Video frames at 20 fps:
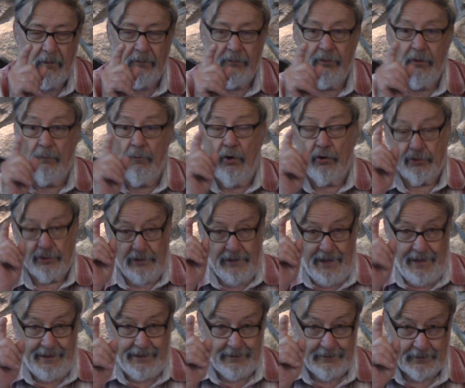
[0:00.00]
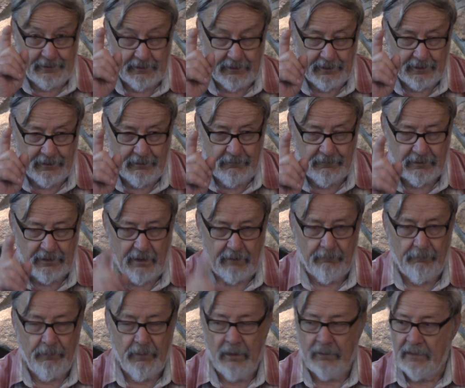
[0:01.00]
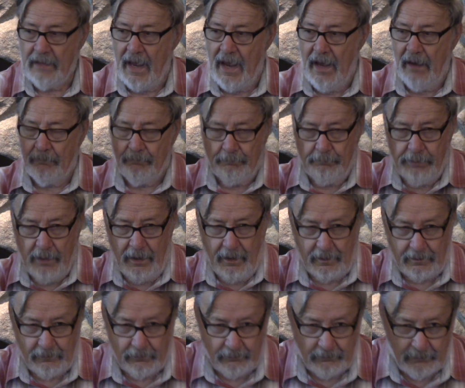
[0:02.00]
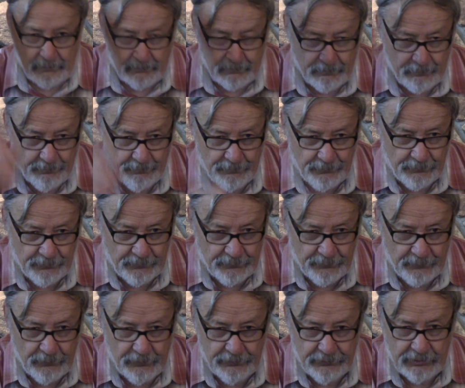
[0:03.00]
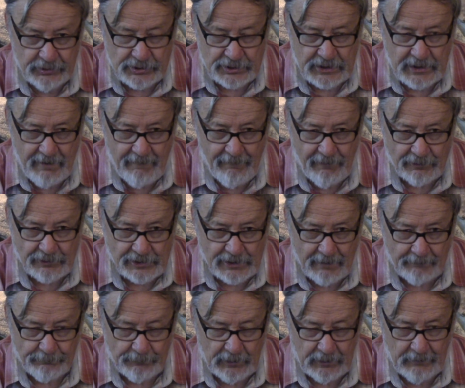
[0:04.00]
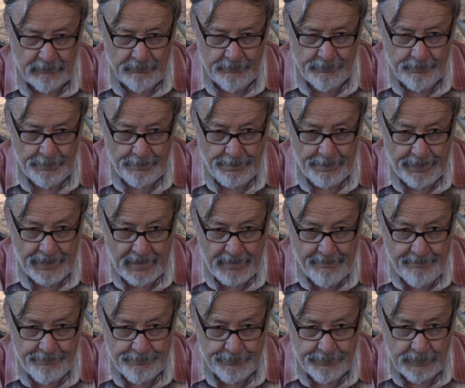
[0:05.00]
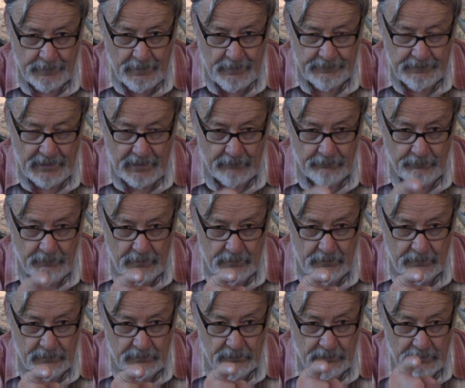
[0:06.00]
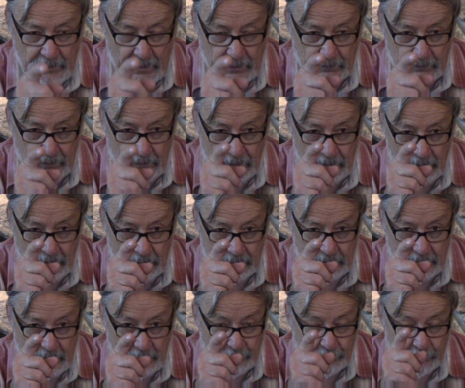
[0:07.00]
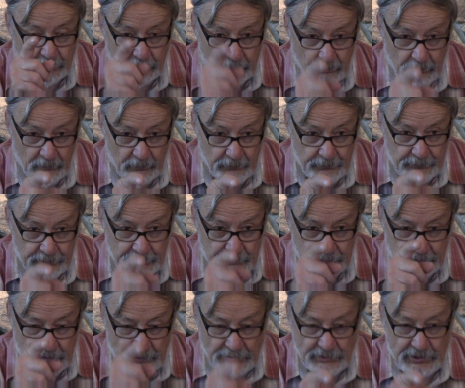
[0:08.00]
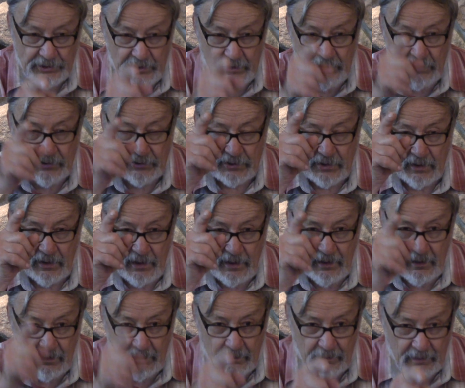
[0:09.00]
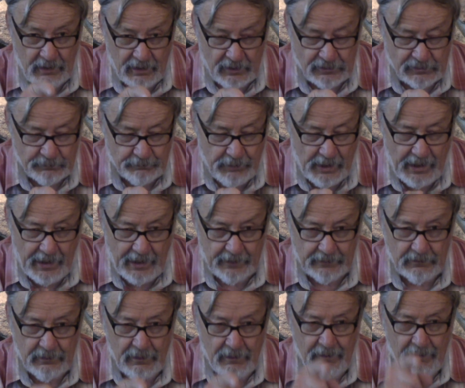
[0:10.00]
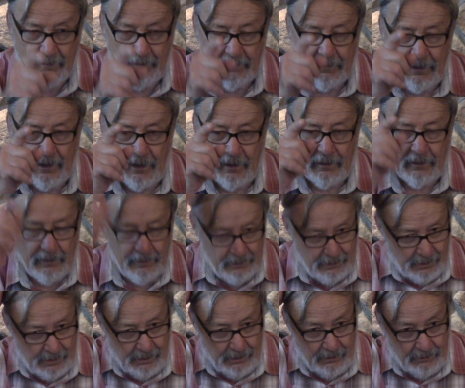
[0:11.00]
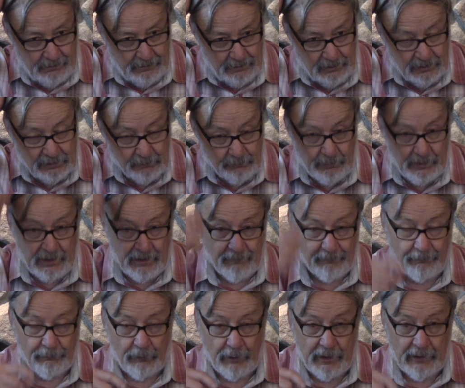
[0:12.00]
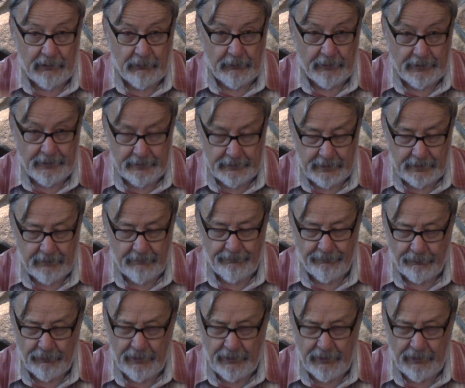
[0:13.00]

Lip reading: the most likely thing is that that buck discovered something that proves this is a spot that is being frequented,